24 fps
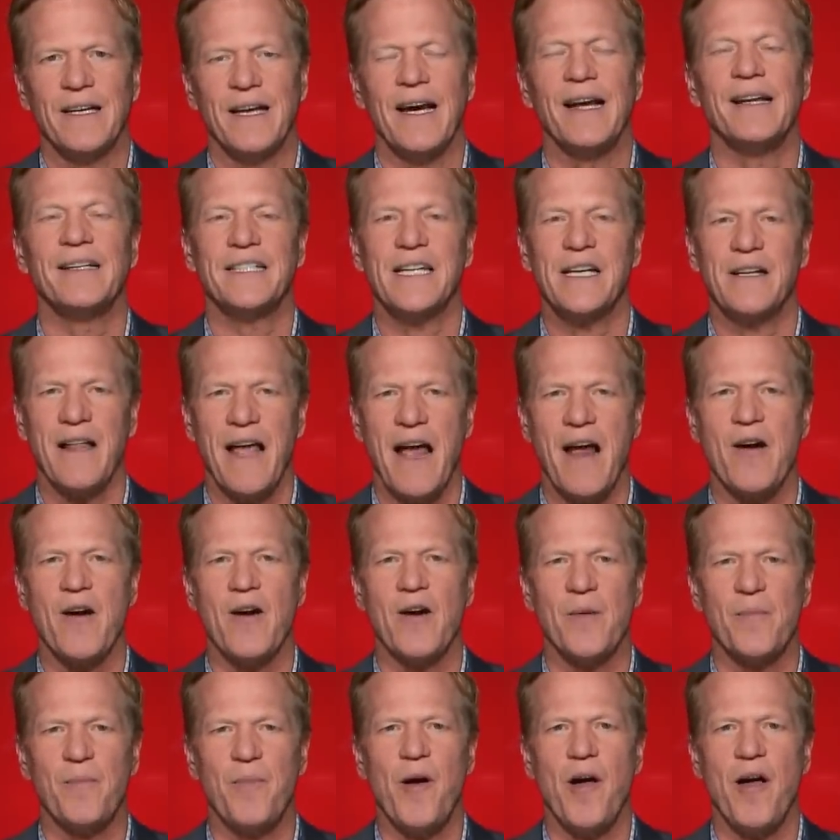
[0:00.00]
until I
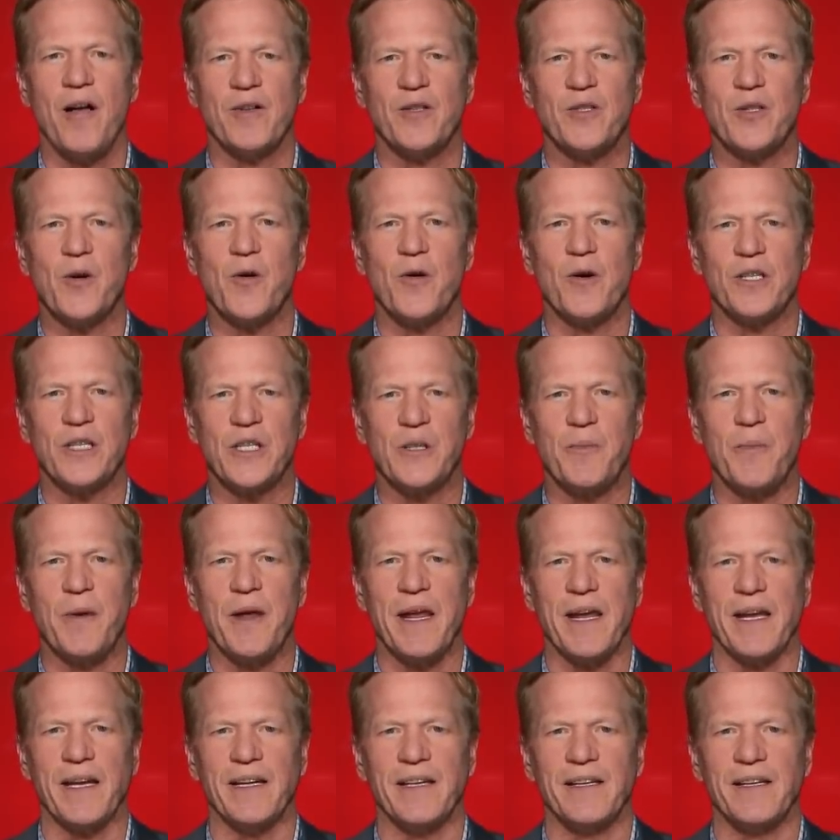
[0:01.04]
heard Paul George speak.